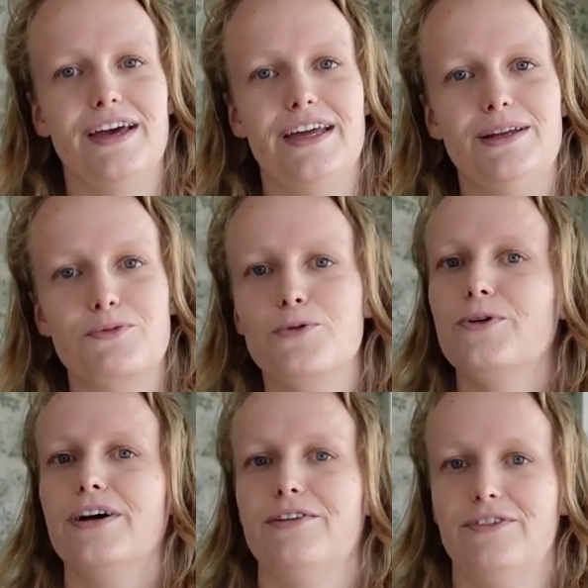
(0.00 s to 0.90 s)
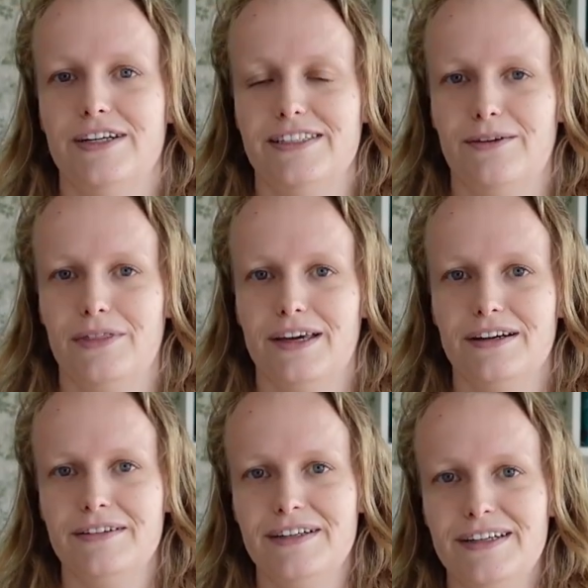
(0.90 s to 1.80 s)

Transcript: any wrong advice out there.